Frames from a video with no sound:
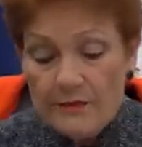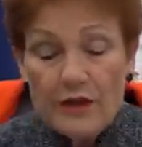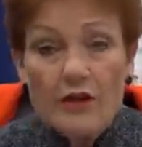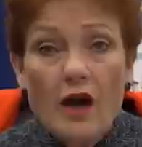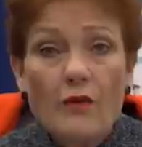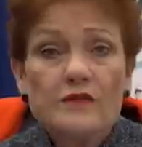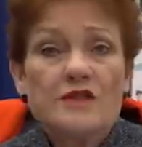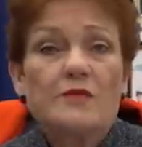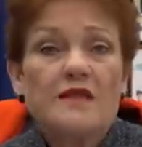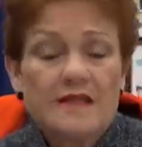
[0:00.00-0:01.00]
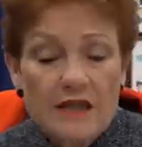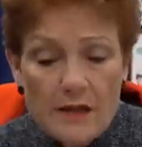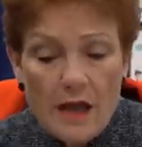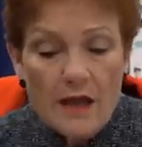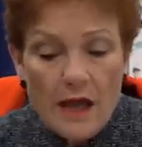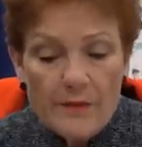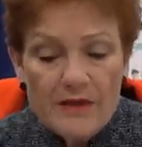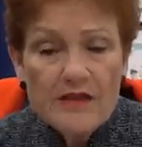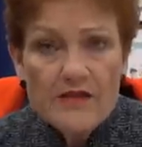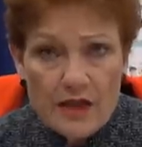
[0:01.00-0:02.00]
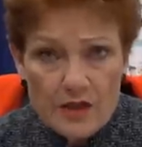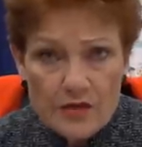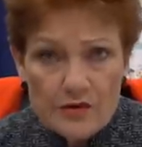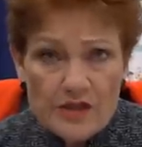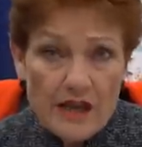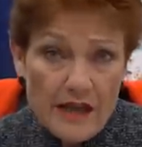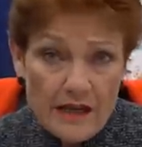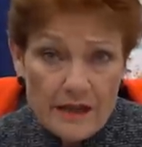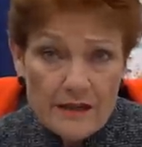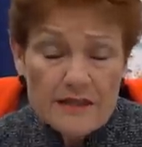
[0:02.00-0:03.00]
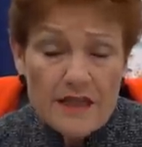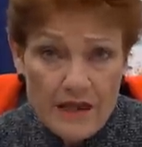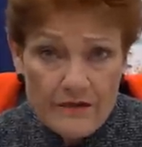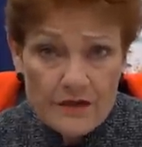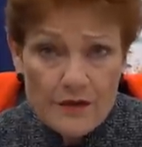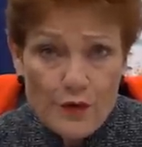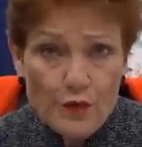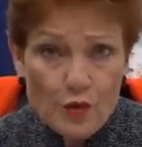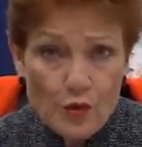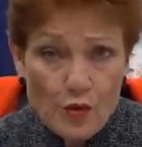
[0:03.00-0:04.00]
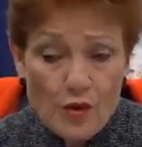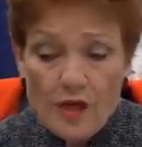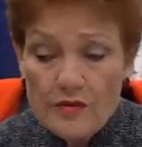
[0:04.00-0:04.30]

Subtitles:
But I just want to say a big thank you to Gaylene and Kevin for